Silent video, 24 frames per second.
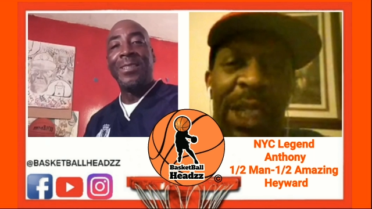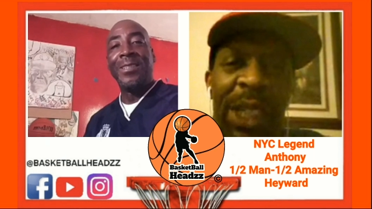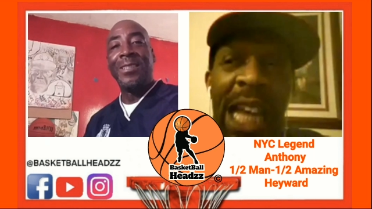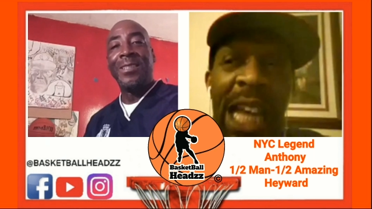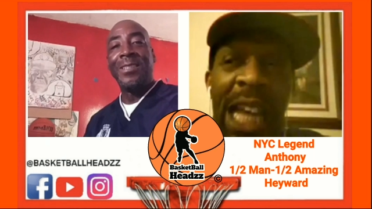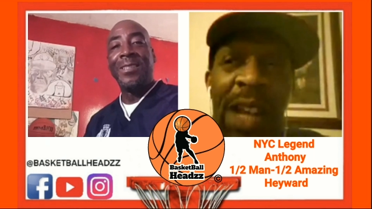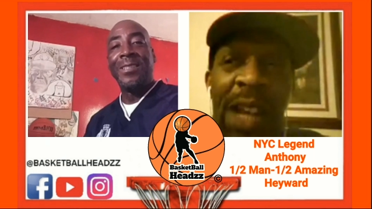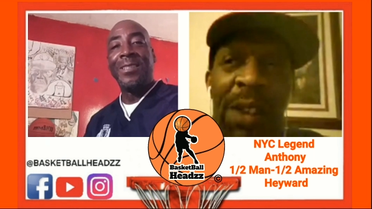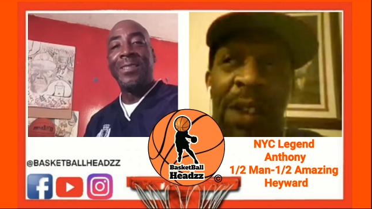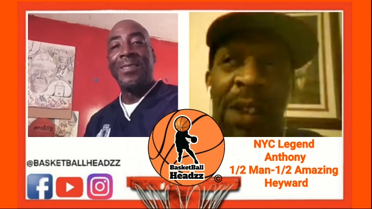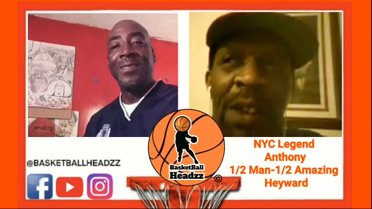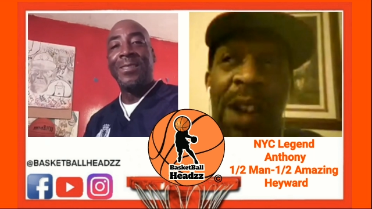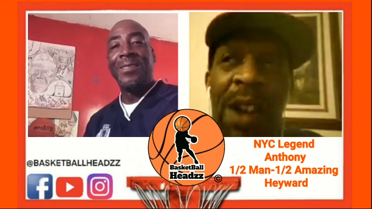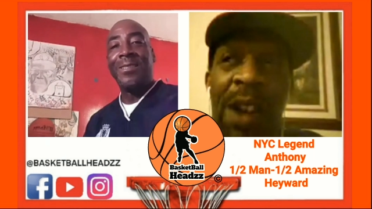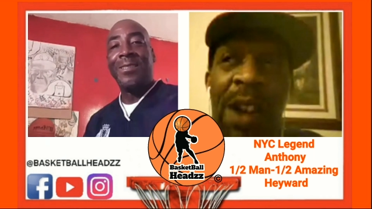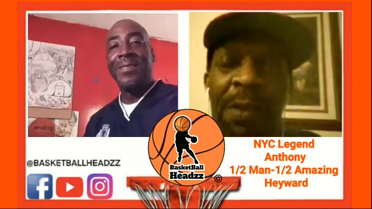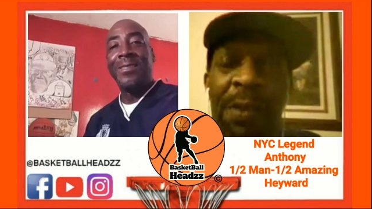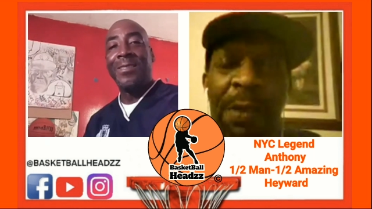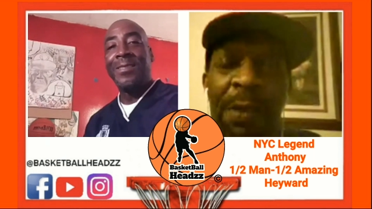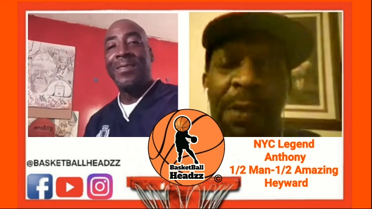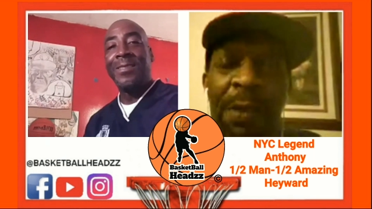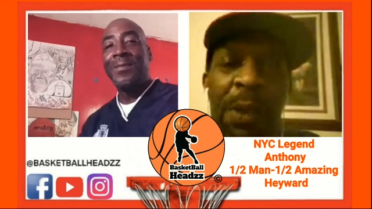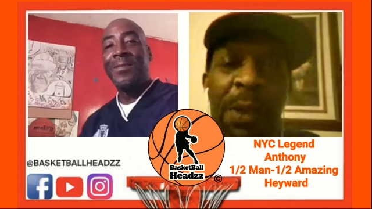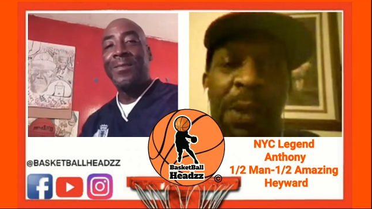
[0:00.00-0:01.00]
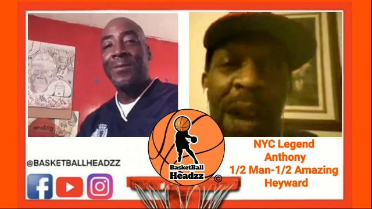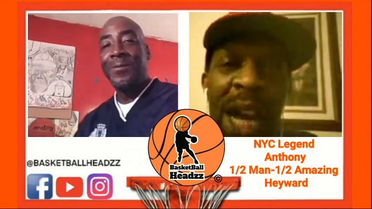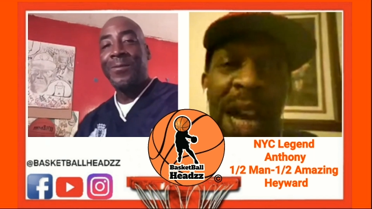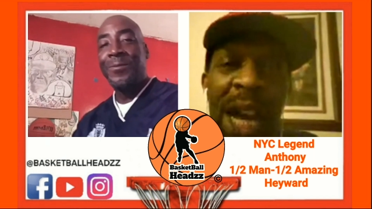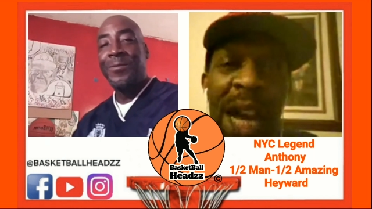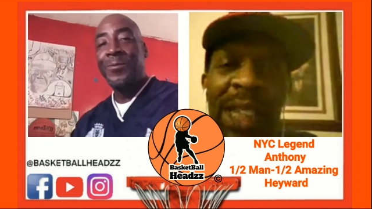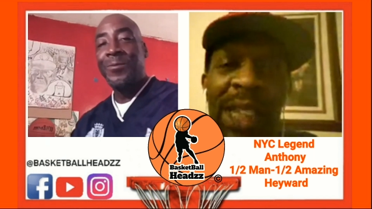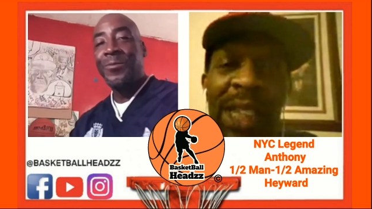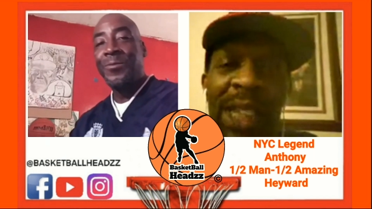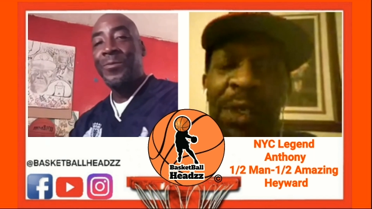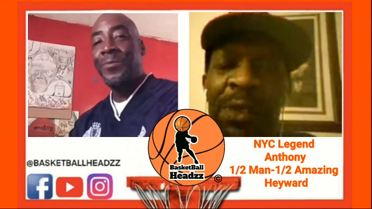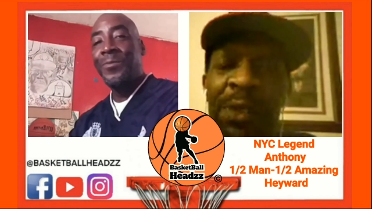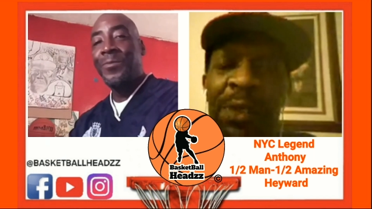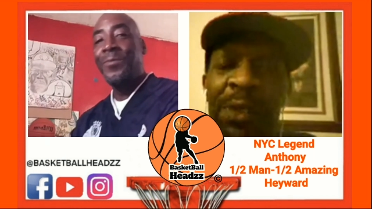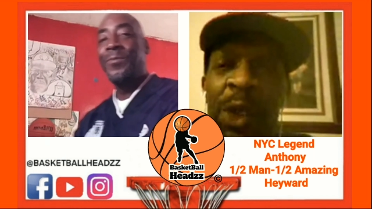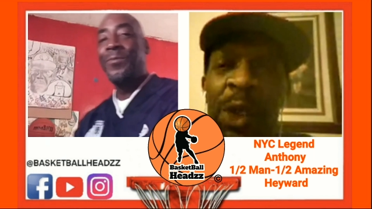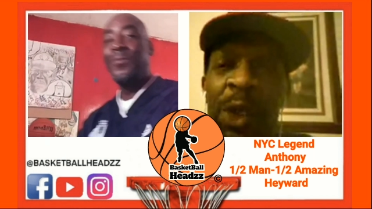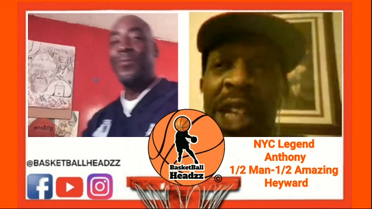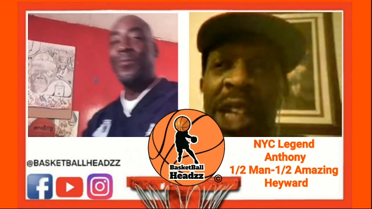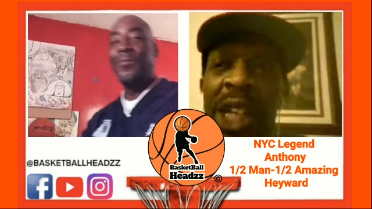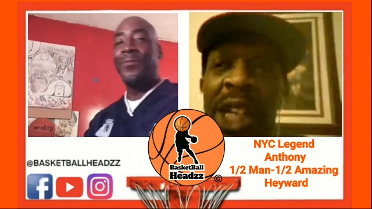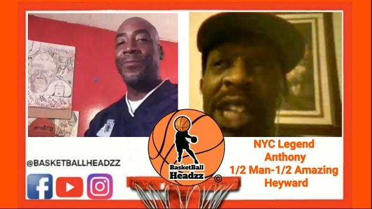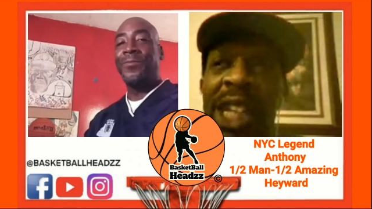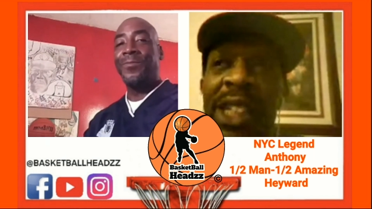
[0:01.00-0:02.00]
Speaker 1: I had a, a friend of mine a
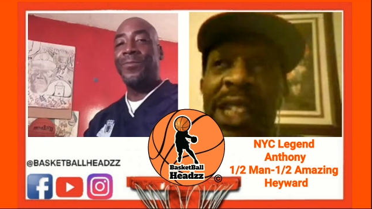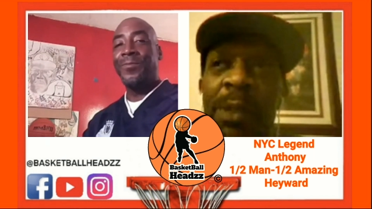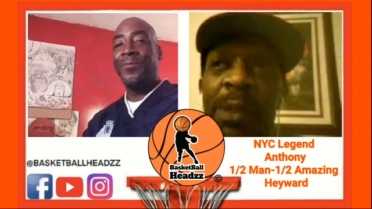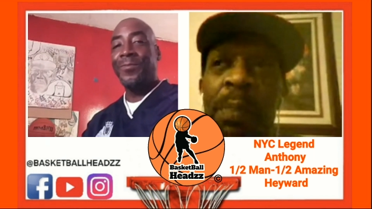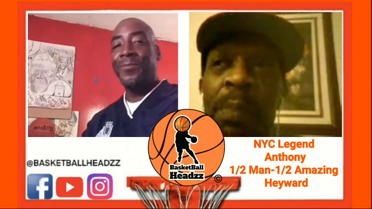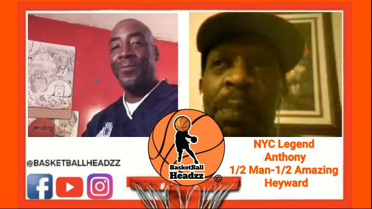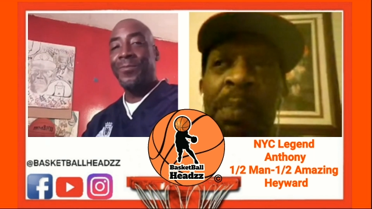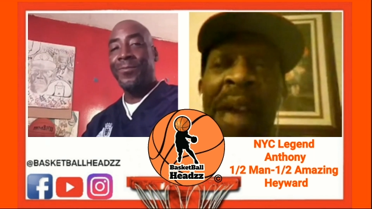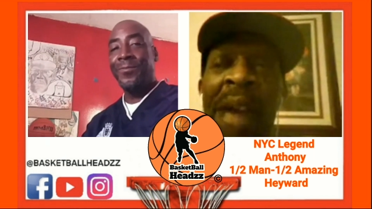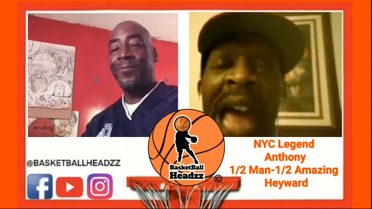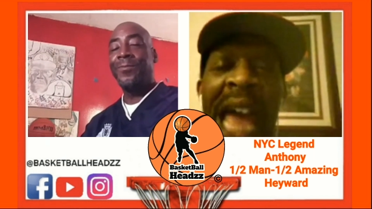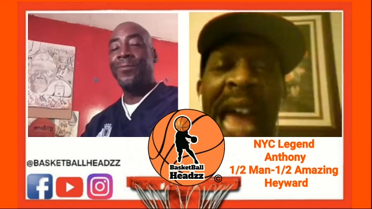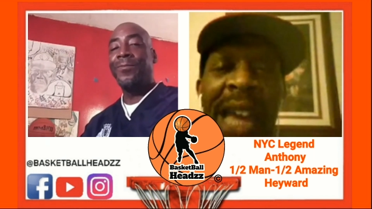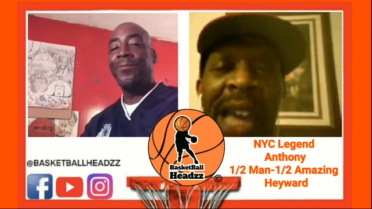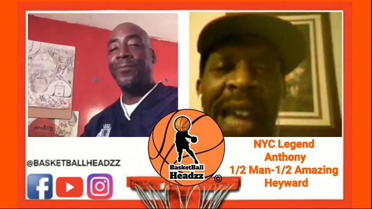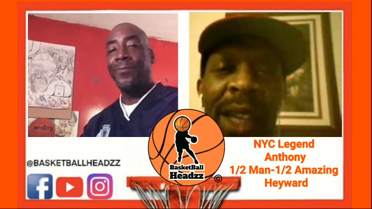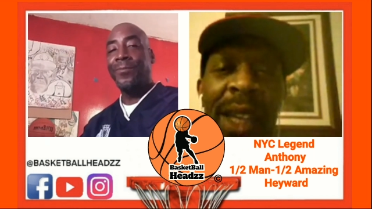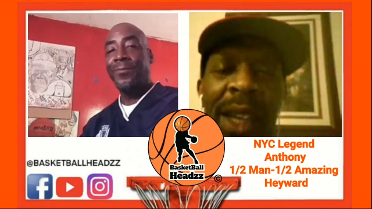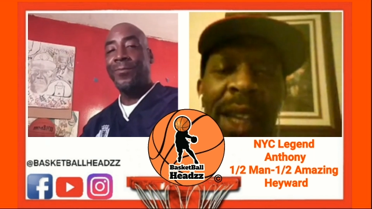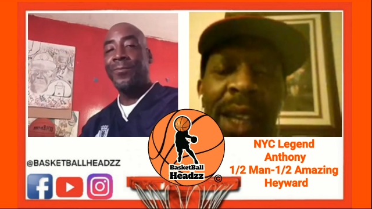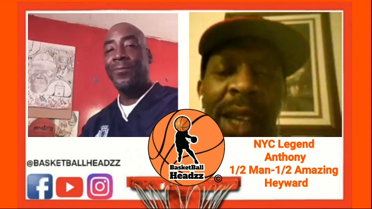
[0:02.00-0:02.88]
few years back.